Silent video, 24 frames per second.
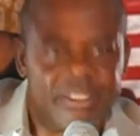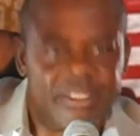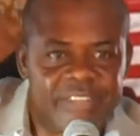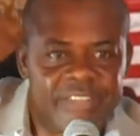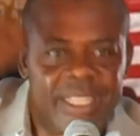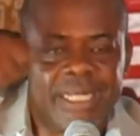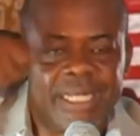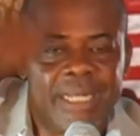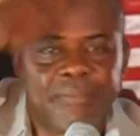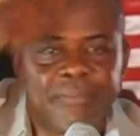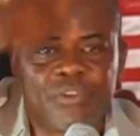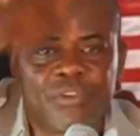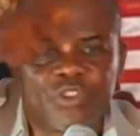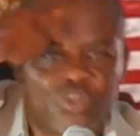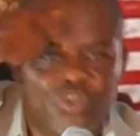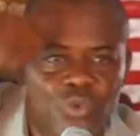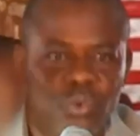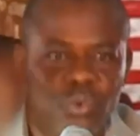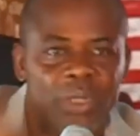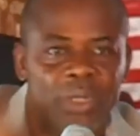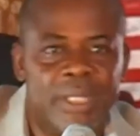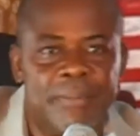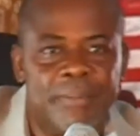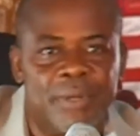they send them to
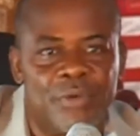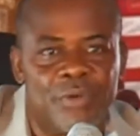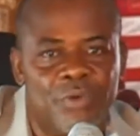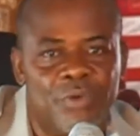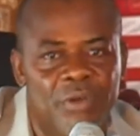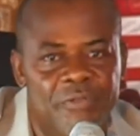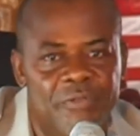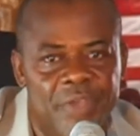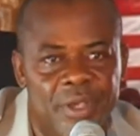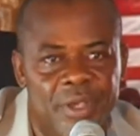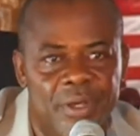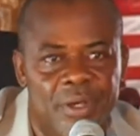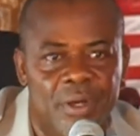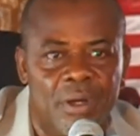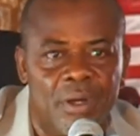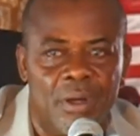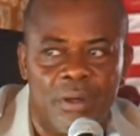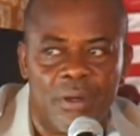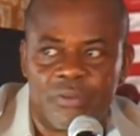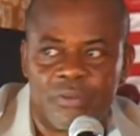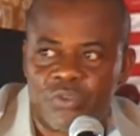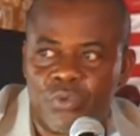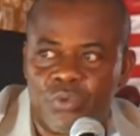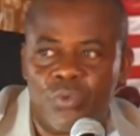school in Monrovia
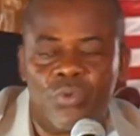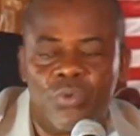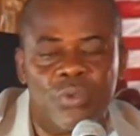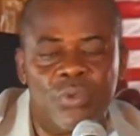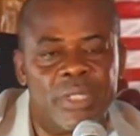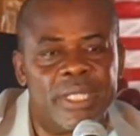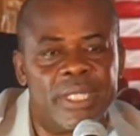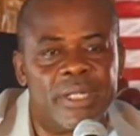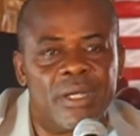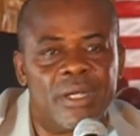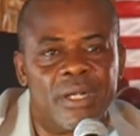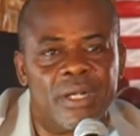or school in